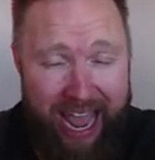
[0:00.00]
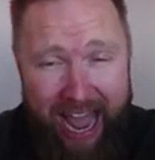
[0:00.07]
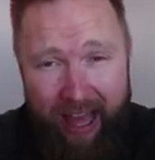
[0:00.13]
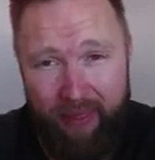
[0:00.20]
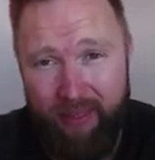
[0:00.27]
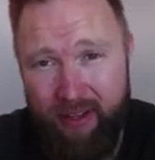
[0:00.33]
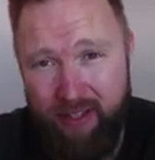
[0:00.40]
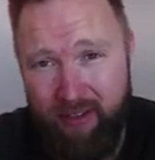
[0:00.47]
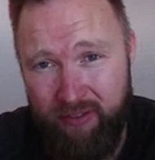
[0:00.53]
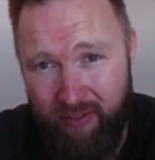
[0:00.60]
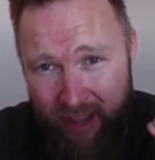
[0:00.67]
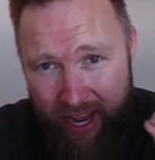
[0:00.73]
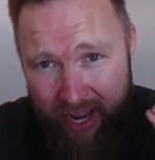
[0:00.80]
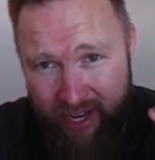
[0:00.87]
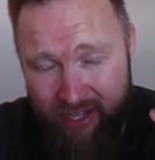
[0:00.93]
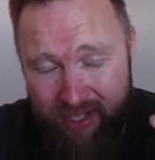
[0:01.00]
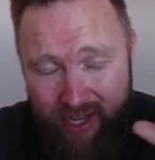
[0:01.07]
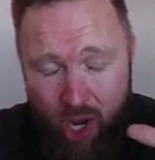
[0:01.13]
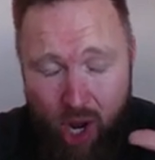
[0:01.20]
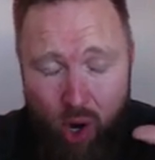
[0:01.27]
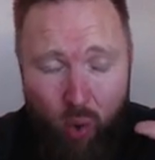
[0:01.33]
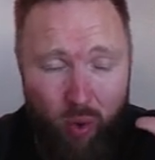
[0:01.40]
At this phase,
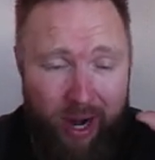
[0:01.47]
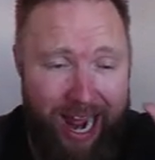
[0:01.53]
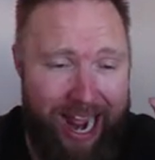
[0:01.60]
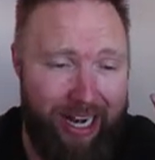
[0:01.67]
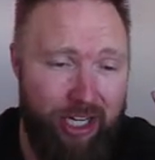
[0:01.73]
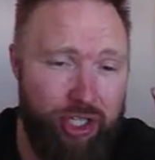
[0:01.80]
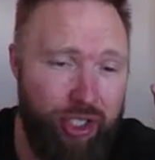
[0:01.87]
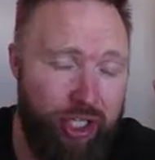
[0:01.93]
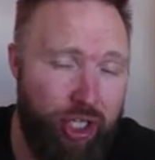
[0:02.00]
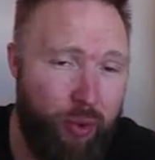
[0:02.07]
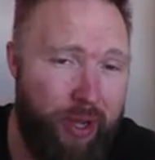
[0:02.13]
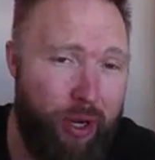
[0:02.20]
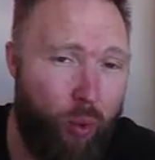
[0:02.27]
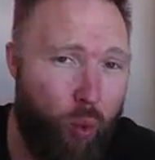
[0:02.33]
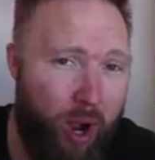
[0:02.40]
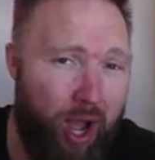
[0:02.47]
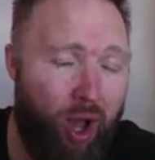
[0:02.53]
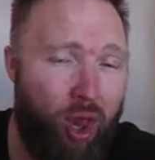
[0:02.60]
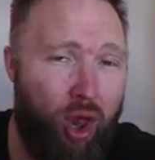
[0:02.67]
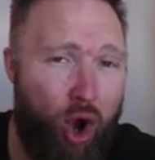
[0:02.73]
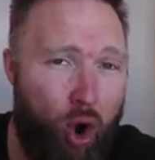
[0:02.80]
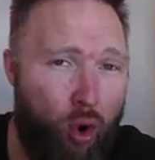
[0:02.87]
we're actually doing
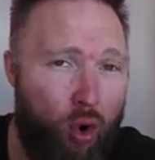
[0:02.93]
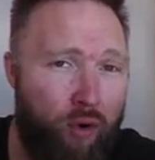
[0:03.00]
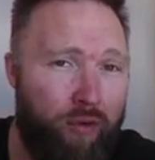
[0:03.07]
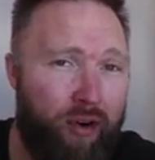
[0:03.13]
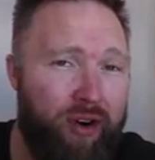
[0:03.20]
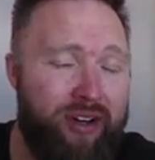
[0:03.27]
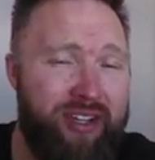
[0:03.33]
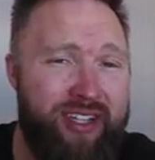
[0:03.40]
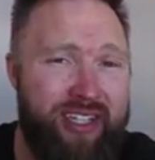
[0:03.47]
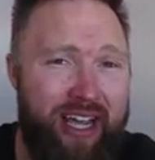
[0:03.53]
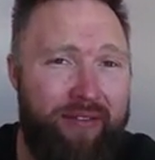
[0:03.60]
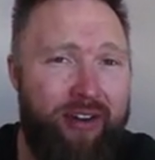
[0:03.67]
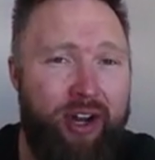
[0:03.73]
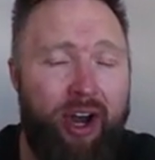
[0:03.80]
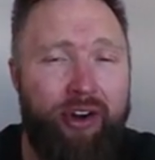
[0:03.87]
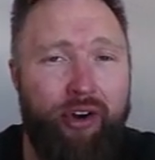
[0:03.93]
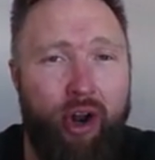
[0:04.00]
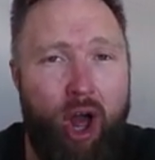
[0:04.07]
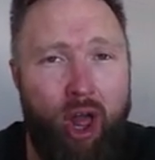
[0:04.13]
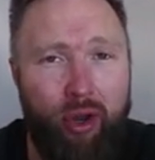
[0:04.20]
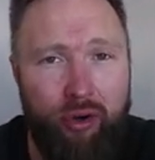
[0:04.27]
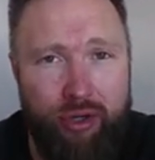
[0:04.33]
well over
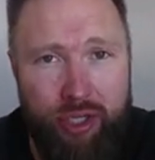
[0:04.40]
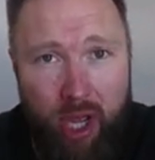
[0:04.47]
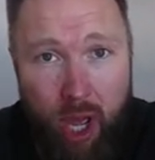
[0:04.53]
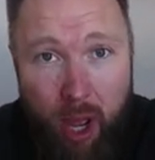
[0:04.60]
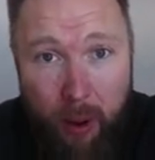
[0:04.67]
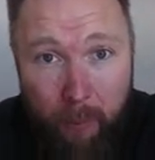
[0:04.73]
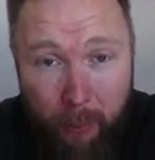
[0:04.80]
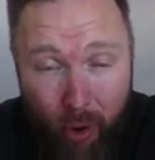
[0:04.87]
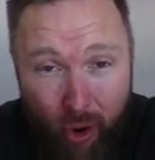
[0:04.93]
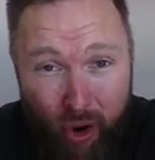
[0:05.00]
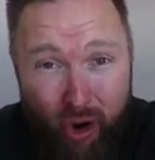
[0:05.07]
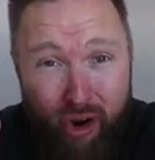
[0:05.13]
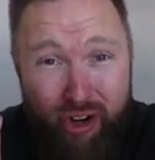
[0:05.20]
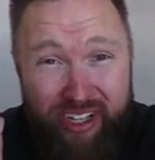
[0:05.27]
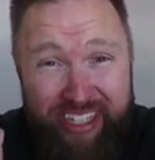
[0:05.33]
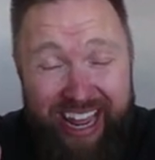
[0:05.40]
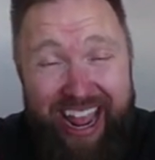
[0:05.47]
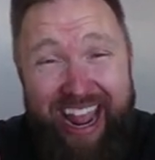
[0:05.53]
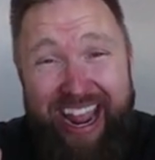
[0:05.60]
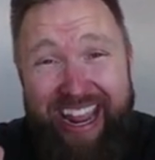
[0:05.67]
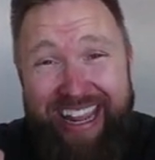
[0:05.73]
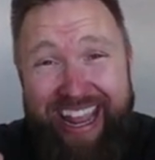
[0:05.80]
$700 per
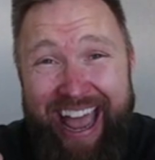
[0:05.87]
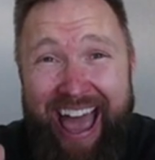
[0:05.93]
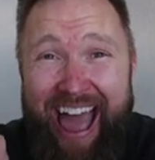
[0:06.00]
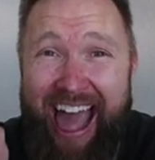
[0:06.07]
day,